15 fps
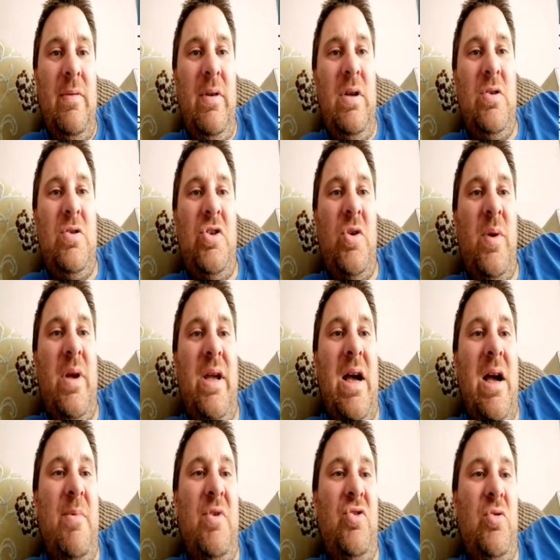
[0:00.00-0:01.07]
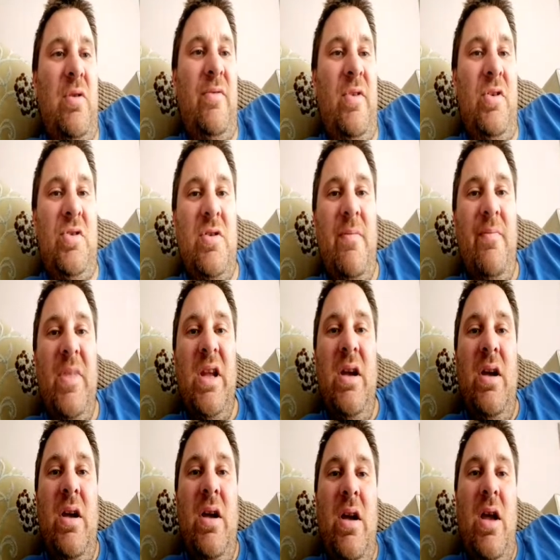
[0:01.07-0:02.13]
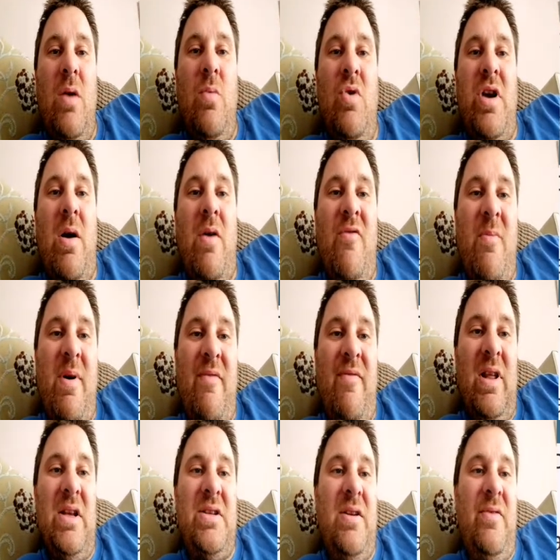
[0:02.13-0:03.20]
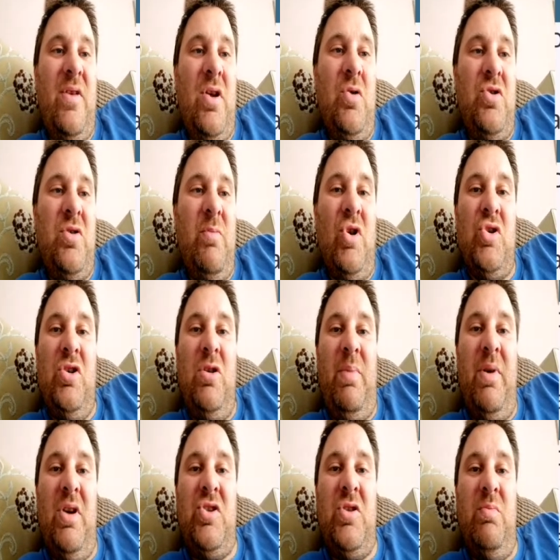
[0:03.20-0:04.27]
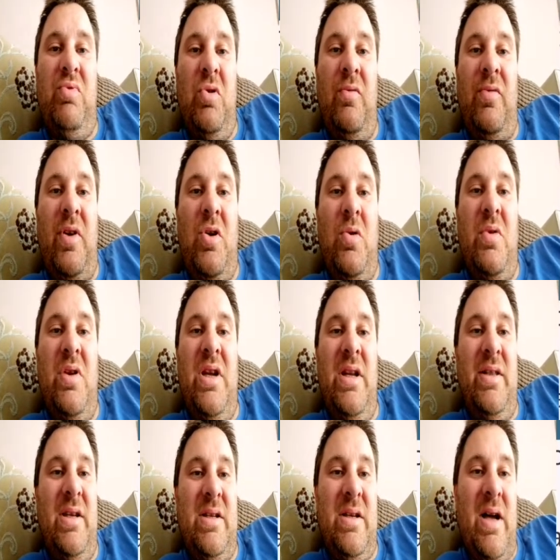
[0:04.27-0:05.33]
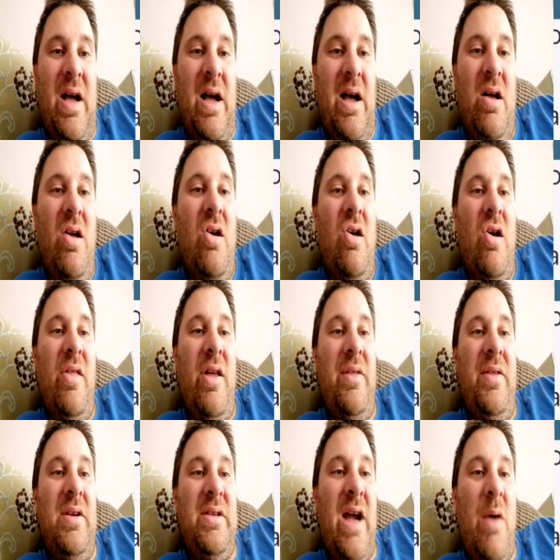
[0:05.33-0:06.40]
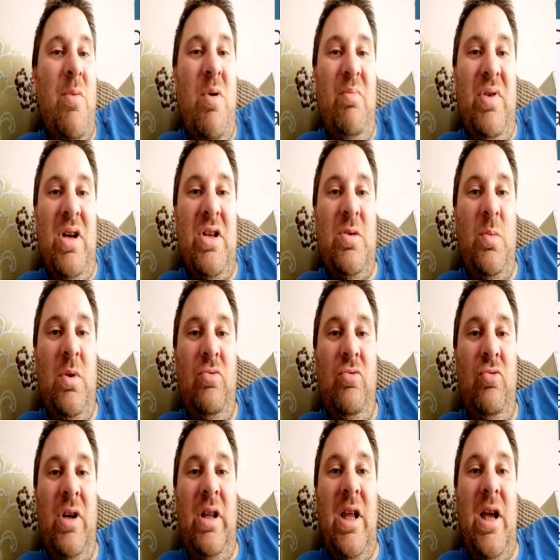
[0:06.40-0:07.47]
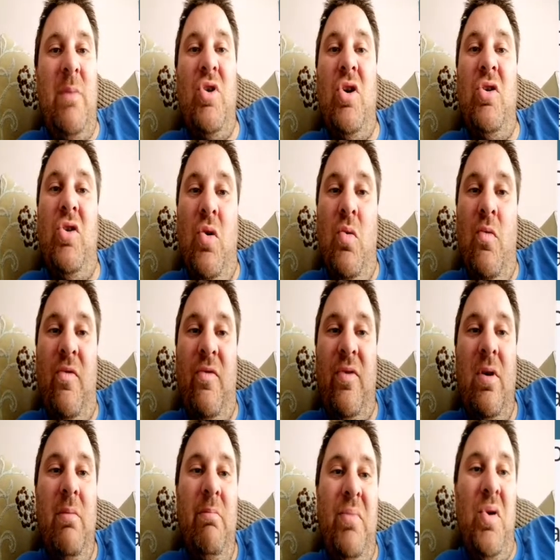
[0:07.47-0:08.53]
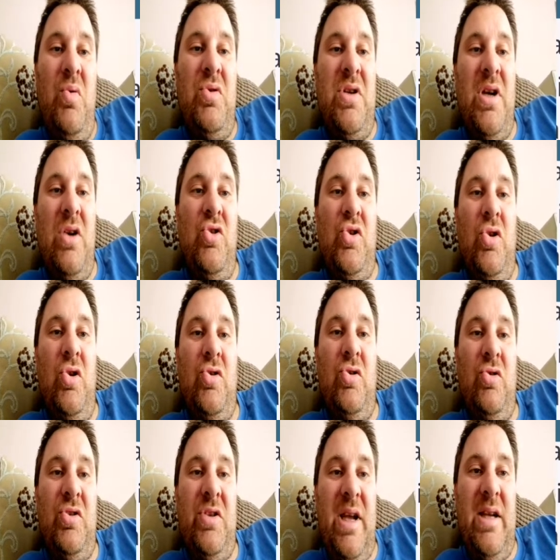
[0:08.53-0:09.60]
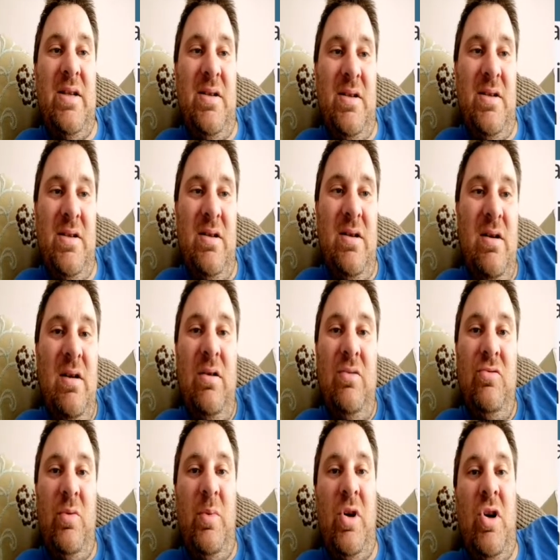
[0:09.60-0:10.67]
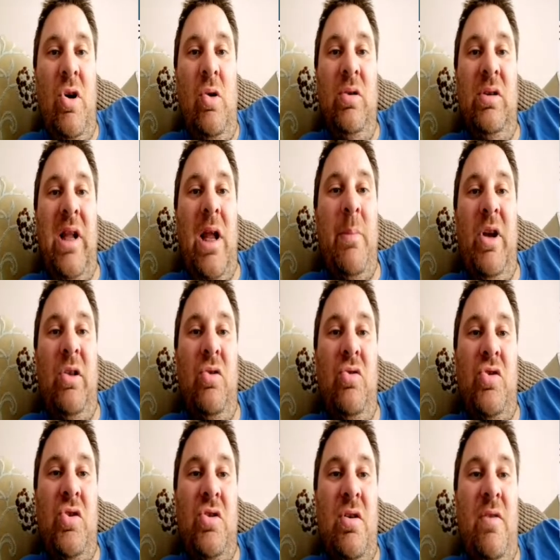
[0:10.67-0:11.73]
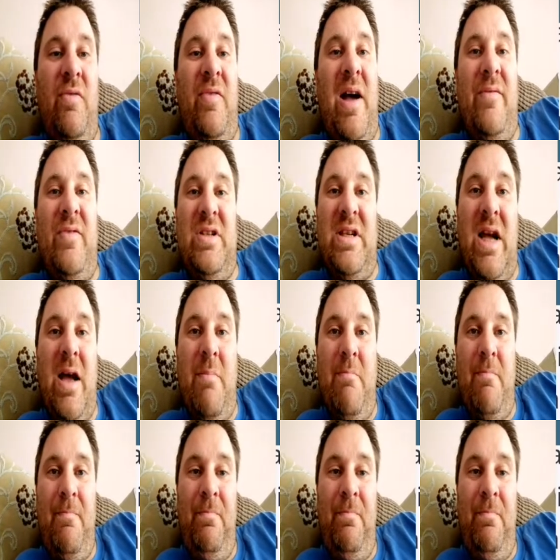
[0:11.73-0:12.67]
So it can't be true or false. It would, however, be a fallacy if they used emotional appeals to prove that you need this car or that this diamond bracelet will reclaim your youth, beauty and social status from the cold, clammy clutches of Father Time.